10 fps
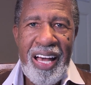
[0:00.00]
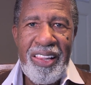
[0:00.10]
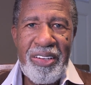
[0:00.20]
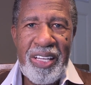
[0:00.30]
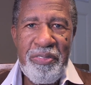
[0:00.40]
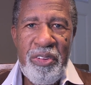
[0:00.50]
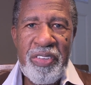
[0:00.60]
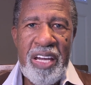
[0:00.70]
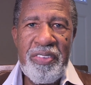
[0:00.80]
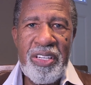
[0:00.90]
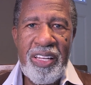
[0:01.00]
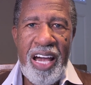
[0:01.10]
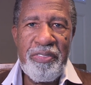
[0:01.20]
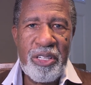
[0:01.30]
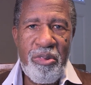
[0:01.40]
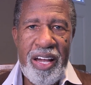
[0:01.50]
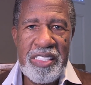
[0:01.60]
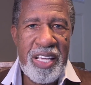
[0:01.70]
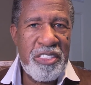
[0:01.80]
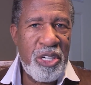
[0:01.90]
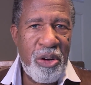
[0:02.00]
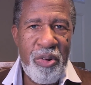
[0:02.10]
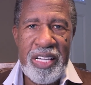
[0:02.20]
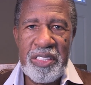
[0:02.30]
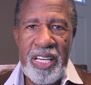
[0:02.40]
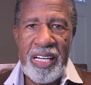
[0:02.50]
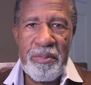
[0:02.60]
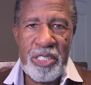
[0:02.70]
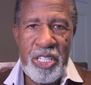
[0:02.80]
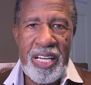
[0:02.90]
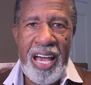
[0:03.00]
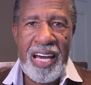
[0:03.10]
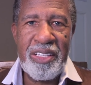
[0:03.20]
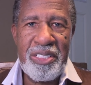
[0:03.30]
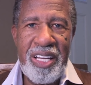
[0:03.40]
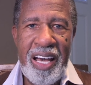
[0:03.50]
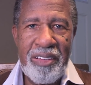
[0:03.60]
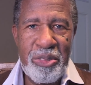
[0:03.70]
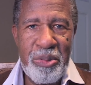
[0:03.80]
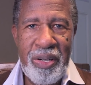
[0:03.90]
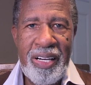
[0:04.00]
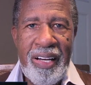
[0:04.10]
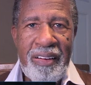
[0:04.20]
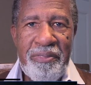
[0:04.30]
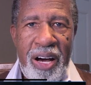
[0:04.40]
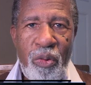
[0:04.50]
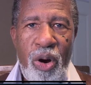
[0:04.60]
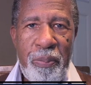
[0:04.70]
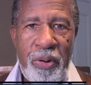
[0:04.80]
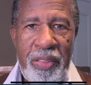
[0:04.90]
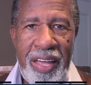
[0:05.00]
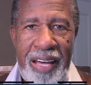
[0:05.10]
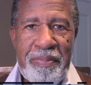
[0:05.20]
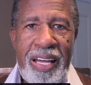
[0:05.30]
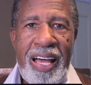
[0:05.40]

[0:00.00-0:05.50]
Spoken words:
Look, if you've given your life to Christ, that's a great thing. I'm going to tell you how to follow up on that.